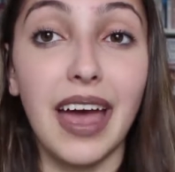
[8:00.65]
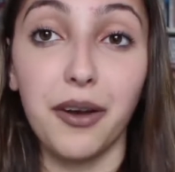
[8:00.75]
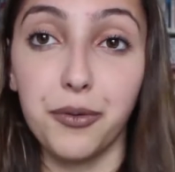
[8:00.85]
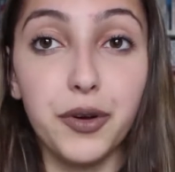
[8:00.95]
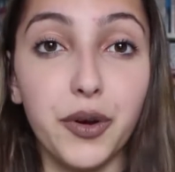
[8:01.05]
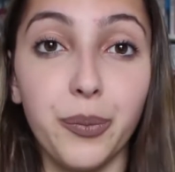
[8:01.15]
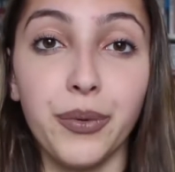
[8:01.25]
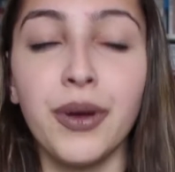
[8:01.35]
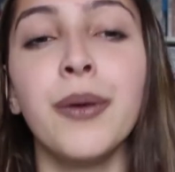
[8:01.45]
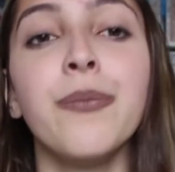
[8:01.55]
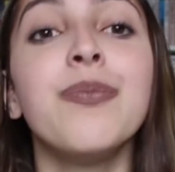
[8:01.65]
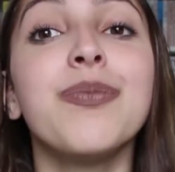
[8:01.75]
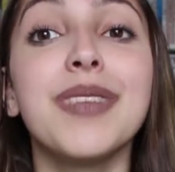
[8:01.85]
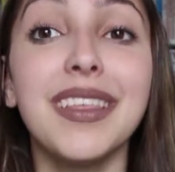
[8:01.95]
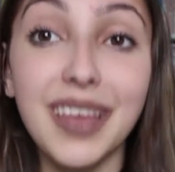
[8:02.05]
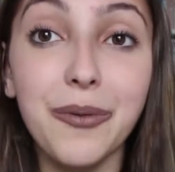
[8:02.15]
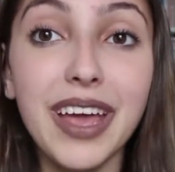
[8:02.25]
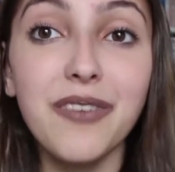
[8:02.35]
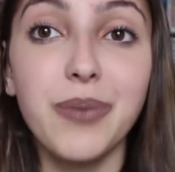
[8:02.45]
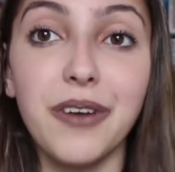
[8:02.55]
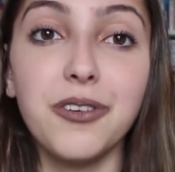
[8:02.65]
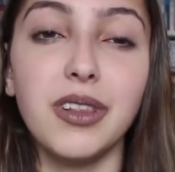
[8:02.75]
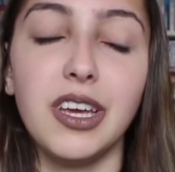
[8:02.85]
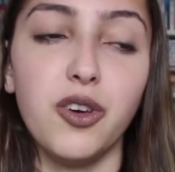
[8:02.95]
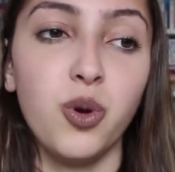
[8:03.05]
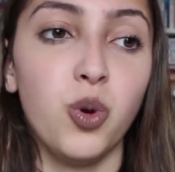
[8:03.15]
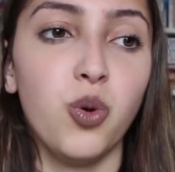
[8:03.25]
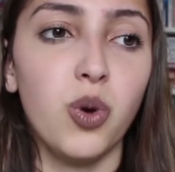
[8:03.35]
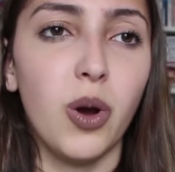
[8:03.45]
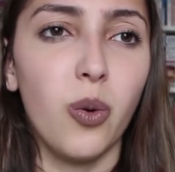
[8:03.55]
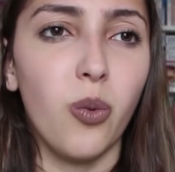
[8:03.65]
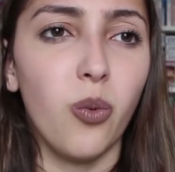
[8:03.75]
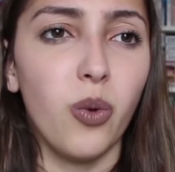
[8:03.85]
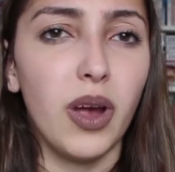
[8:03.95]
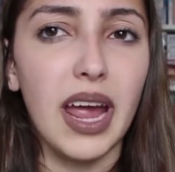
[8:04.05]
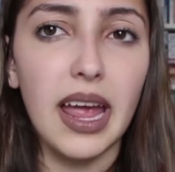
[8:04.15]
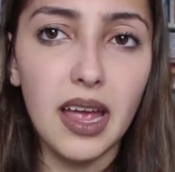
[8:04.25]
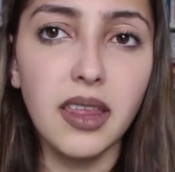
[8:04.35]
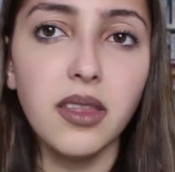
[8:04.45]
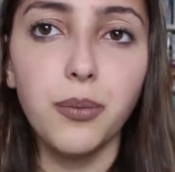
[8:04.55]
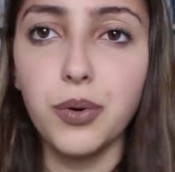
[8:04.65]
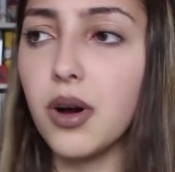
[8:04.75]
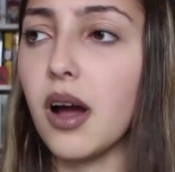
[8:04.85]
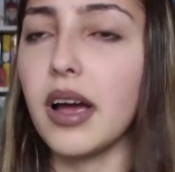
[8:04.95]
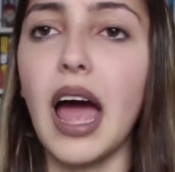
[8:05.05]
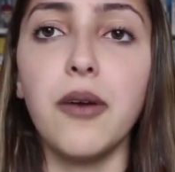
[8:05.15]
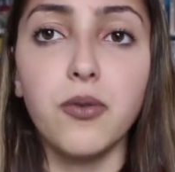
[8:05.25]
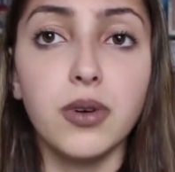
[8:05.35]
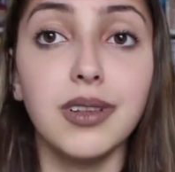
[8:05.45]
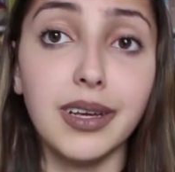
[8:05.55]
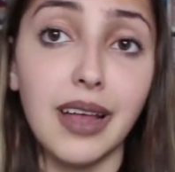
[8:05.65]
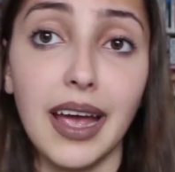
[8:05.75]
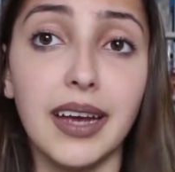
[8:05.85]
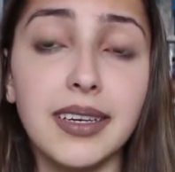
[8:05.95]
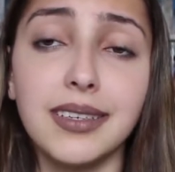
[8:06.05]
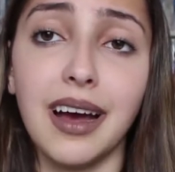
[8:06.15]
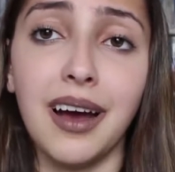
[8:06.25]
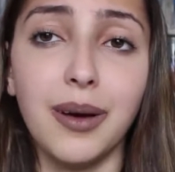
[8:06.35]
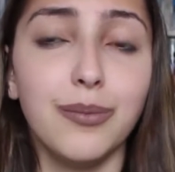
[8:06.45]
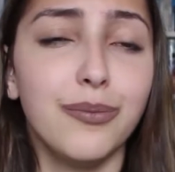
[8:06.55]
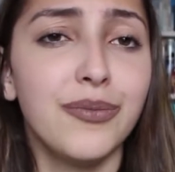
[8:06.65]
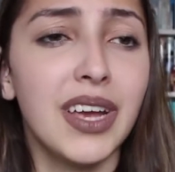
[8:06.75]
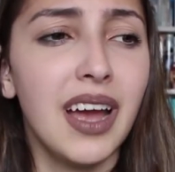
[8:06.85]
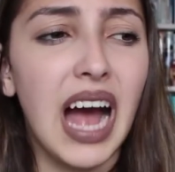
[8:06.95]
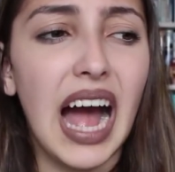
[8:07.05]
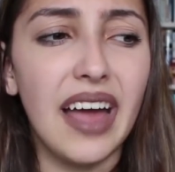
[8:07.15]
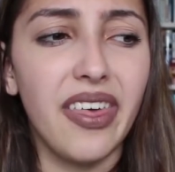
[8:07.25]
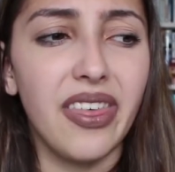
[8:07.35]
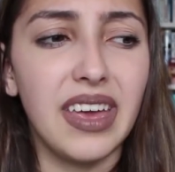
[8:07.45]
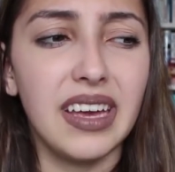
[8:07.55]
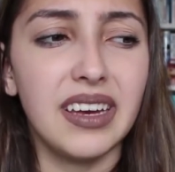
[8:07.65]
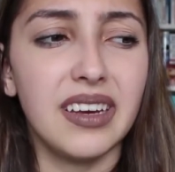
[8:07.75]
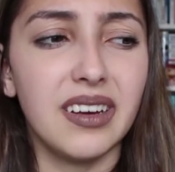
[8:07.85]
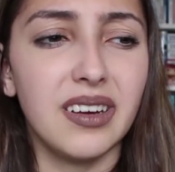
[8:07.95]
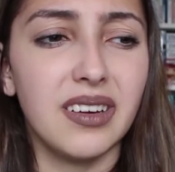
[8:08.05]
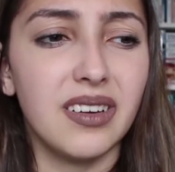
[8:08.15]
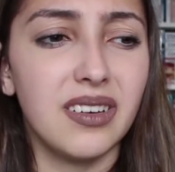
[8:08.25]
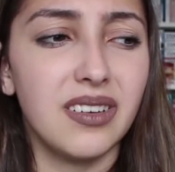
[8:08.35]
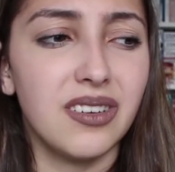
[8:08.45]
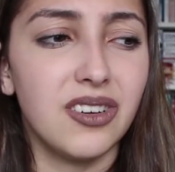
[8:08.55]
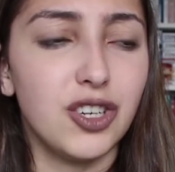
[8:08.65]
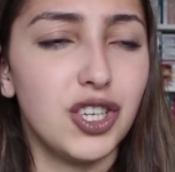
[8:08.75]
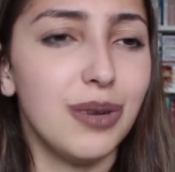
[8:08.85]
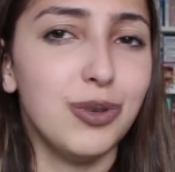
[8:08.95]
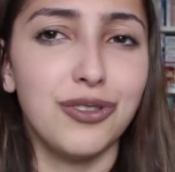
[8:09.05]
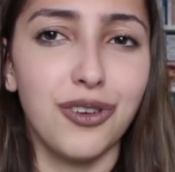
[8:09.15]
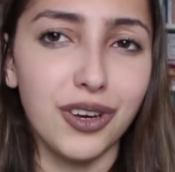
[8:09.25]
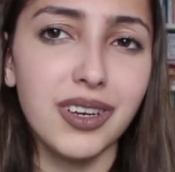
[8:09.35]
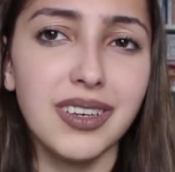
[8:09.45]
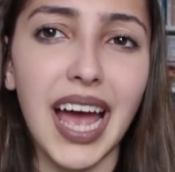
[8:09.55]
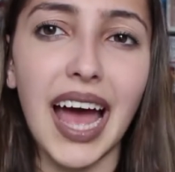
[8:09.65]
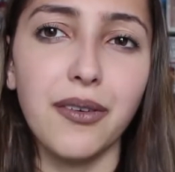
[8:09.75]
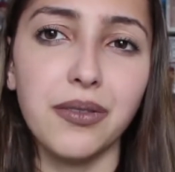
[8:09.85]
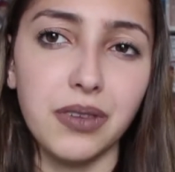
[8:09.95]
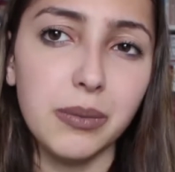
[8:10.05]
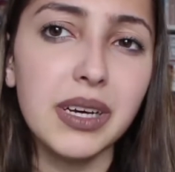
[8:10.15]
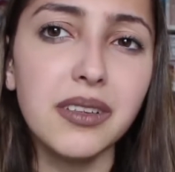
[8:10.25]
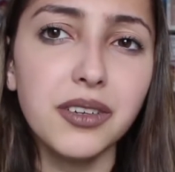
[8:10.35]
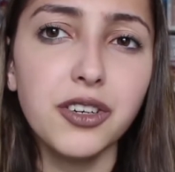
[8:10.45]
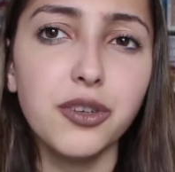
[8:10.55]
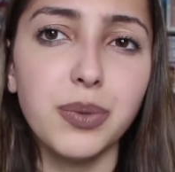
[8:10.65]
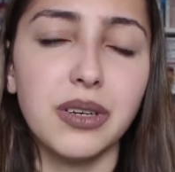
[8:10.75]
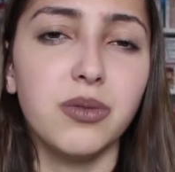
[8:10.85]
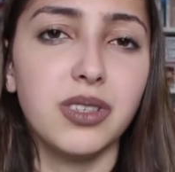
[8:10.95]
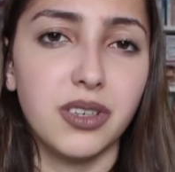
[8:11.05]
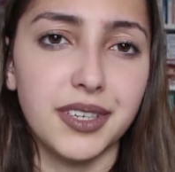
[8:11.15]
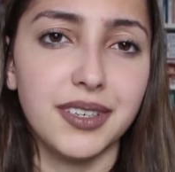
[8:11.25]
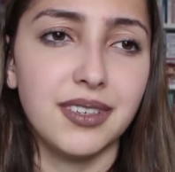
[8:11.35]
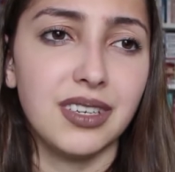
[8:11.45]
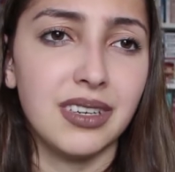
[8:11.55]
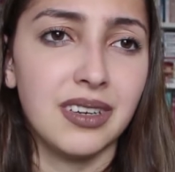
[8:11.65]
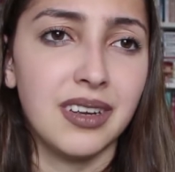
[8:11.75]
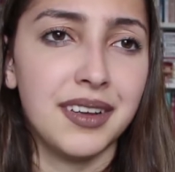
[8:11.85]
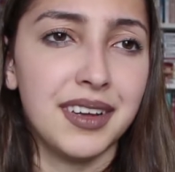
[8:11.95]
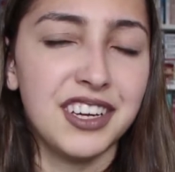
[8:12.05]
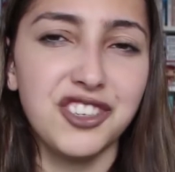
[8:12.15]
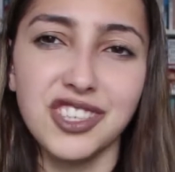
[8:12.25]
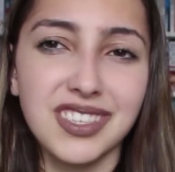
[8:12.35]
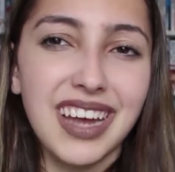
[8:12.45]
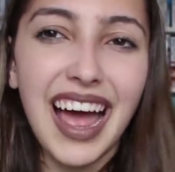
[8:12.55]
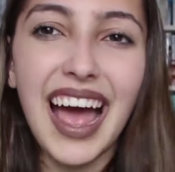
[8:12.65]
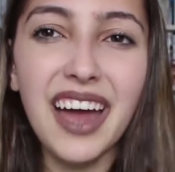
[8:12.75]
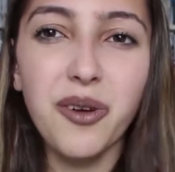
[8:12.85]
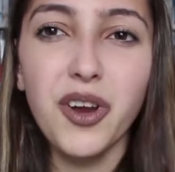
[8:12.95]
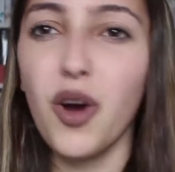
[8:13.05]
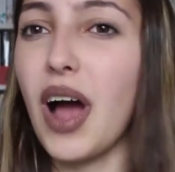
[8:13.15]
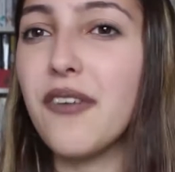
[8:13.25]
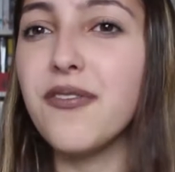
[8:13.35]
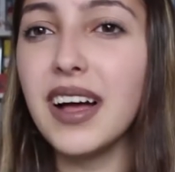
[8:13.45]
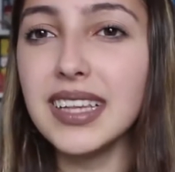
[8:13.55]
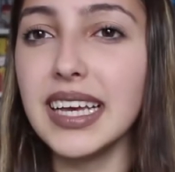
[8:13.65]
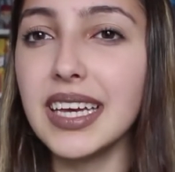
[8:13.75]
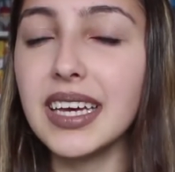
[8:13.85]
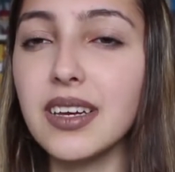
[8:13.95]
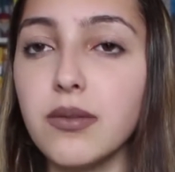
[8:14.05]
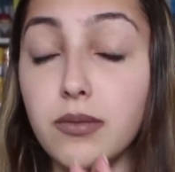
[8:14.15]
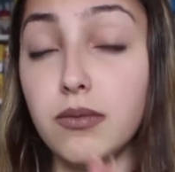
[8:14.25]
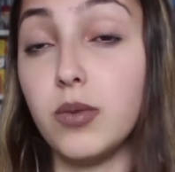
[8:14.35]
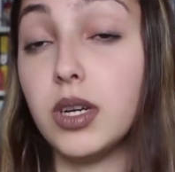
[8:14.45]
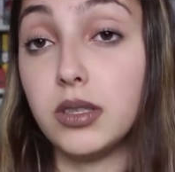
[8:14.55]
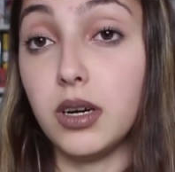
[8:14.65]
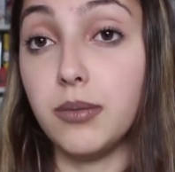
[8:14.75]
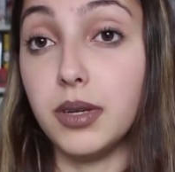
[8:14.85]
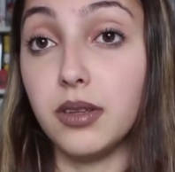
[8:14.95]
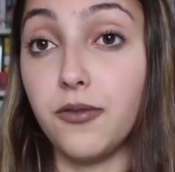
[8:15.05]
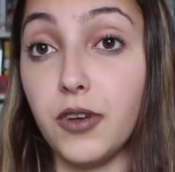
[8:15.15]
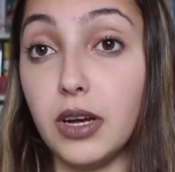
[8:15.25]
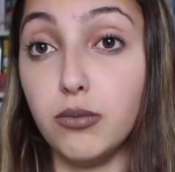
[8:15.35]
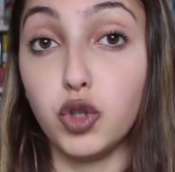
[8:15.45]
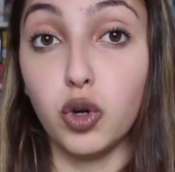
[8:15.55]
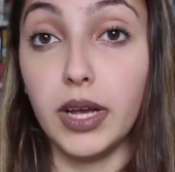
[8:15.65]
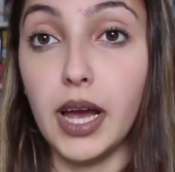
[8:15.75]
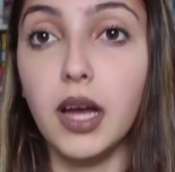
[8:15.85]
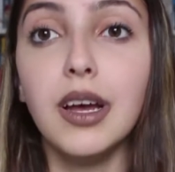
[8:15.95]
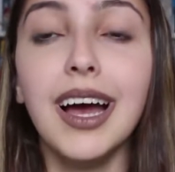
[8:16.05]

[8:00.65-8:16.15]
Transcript: that group then we have Beverly who in the book I really liked. Um, I think it was good to have a female in the group and it was good just, I don't know, I felt like we're not talking about the film, Julia.